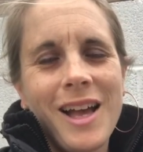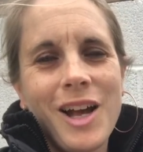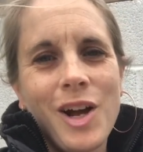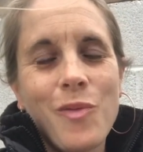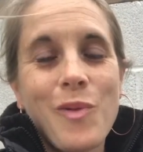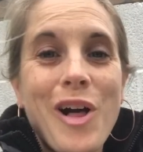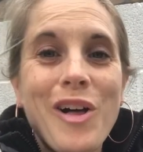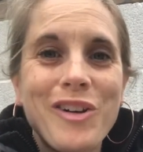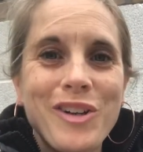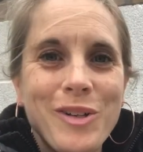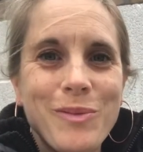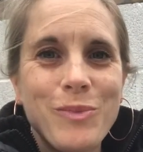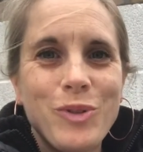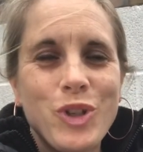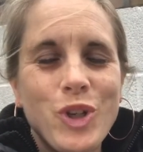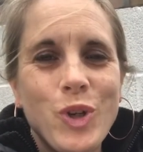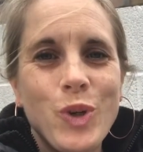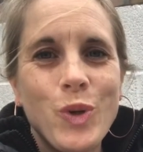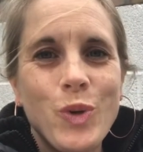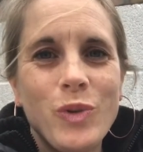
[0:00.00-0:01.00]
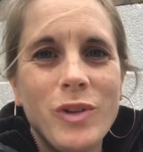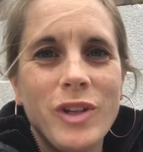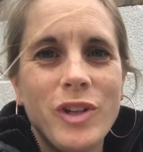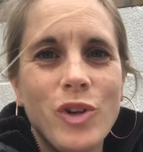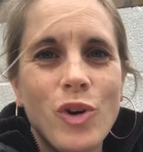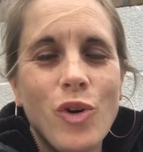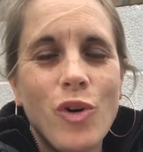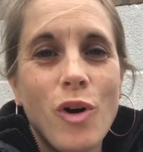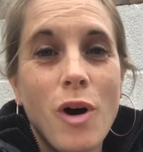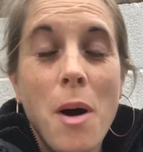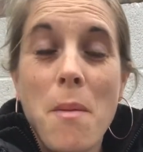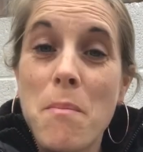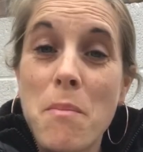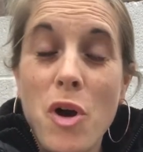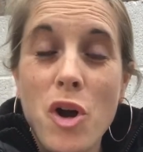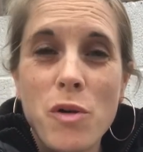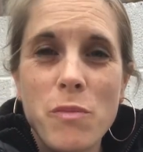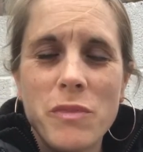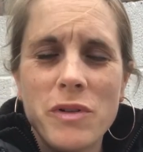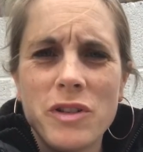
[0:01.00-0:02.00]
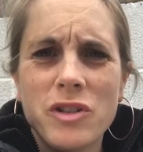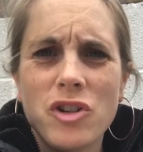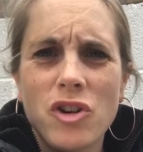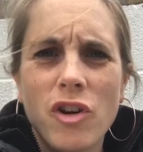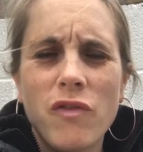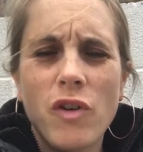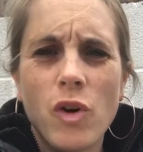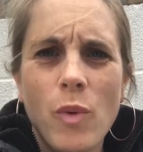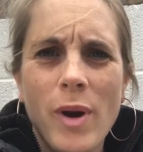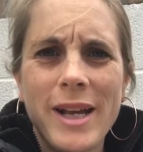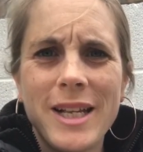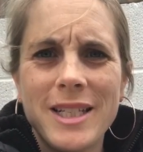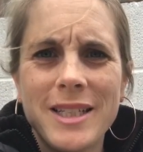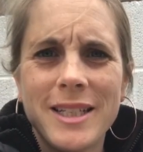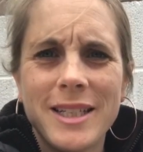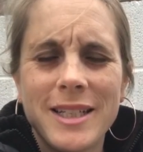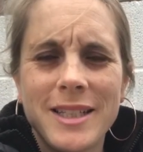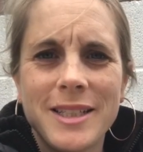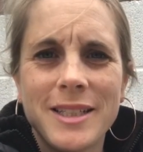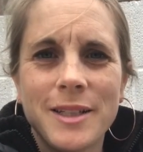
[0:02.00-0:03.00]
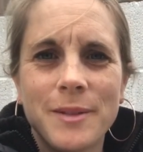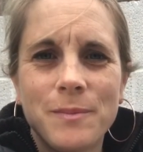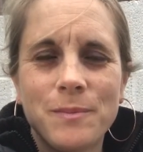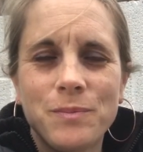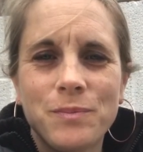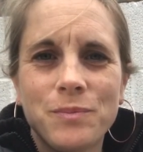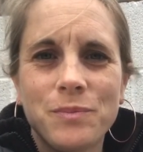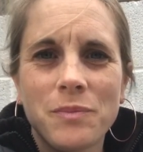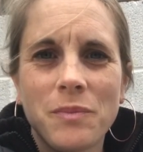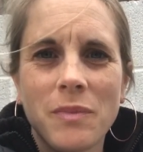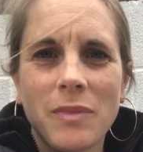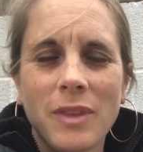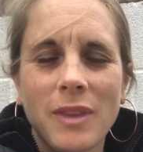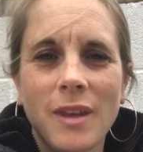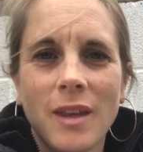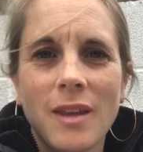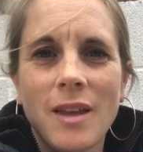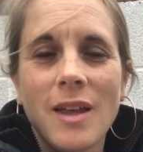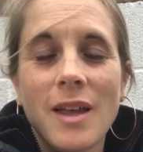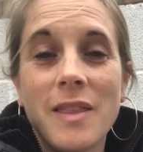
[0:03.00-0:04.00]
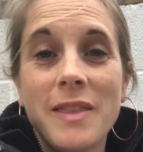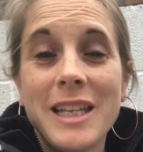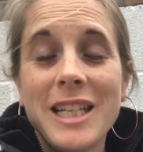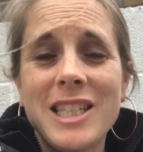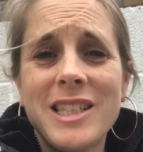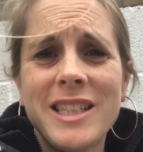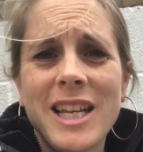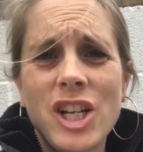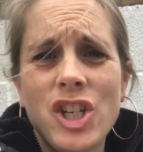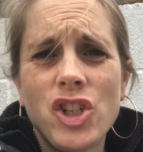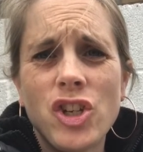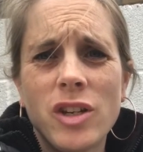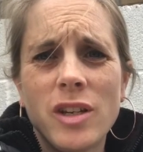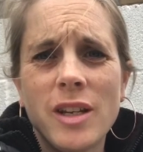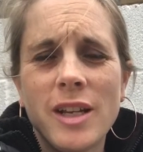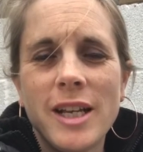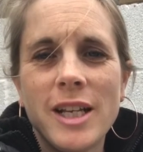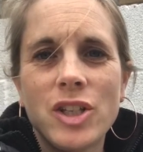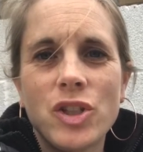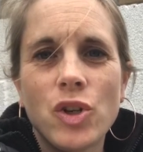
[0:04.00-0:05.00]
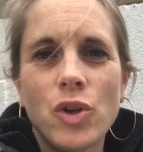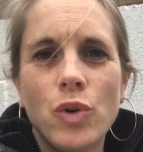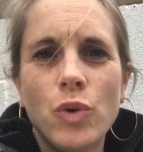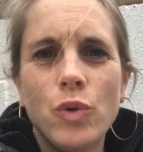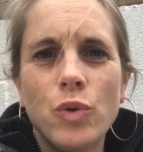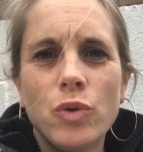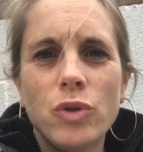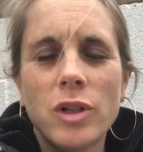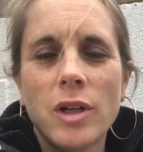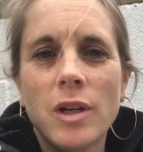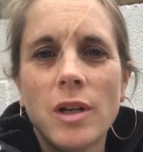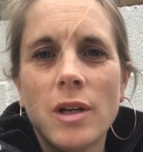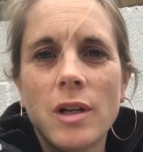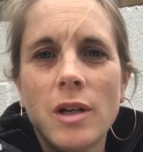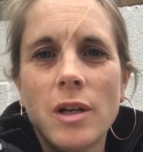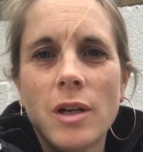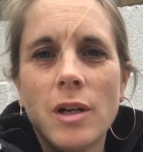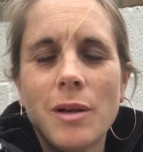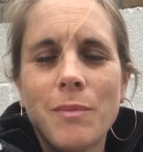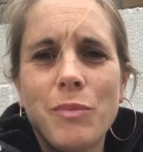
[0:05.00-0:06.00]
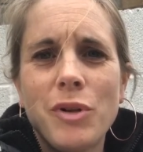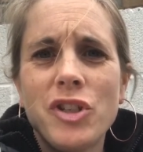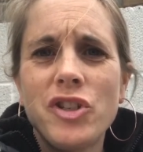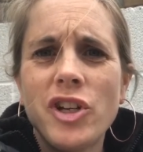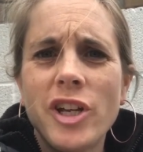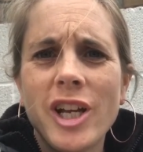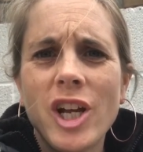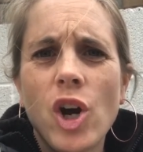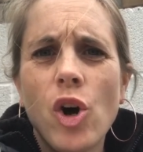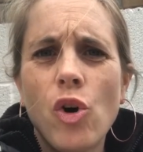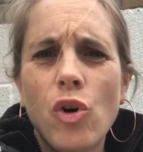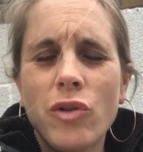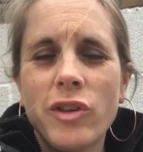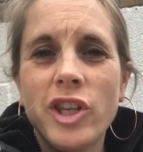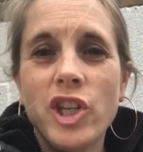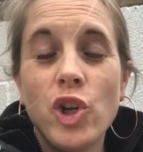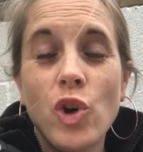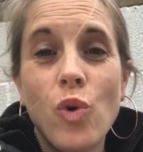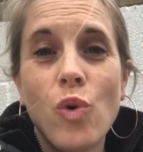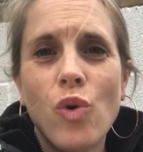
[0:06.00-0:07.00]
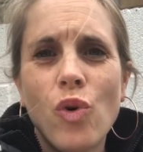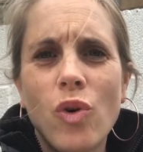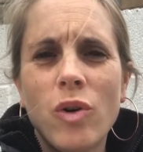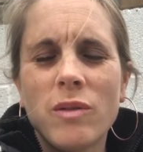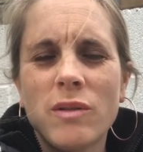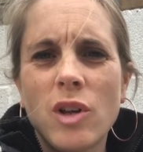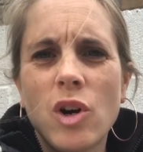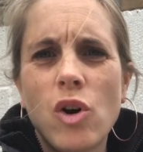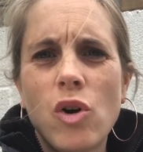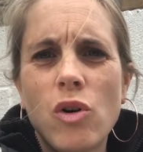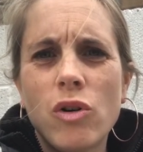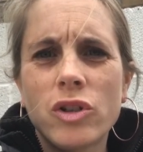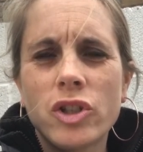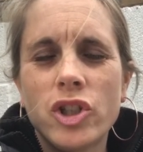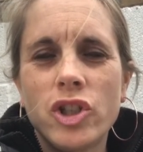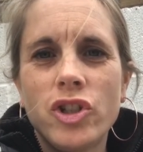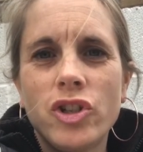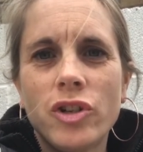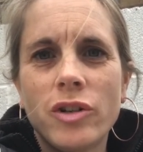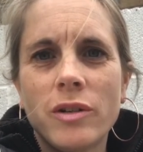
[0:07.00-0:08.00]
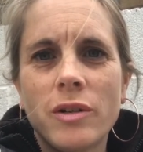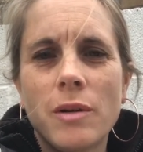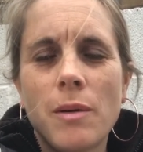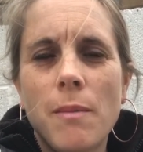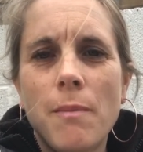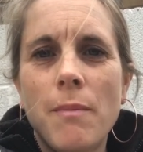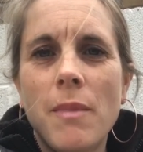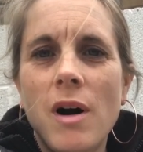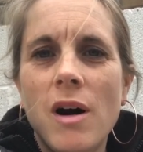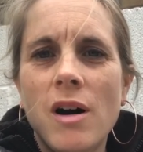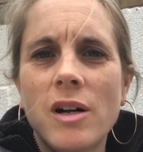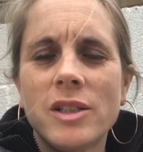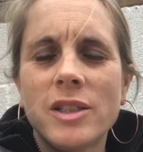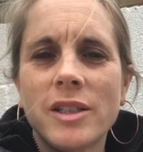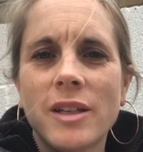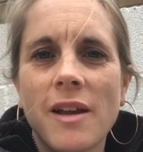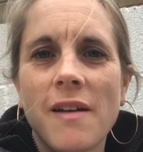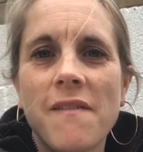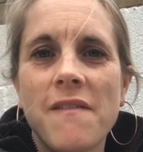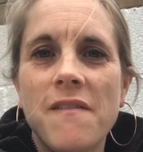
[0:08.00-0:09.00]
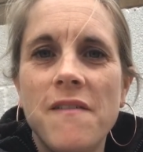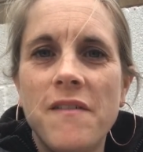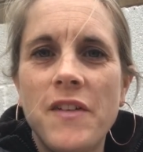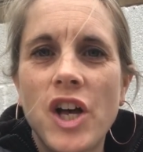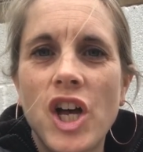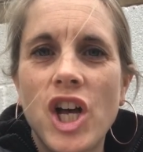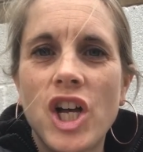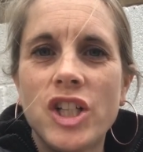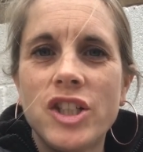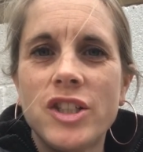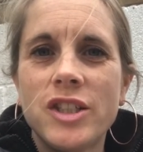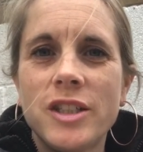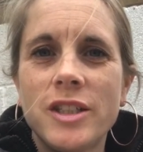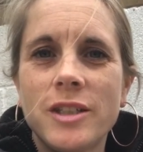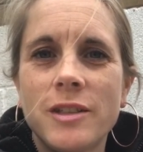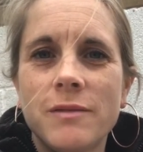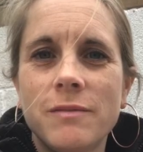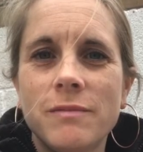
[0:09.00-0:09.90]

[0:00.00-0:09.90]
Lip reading: Welcome to your moment of oasis. This session is called Putting on Your Oxygen Mask First.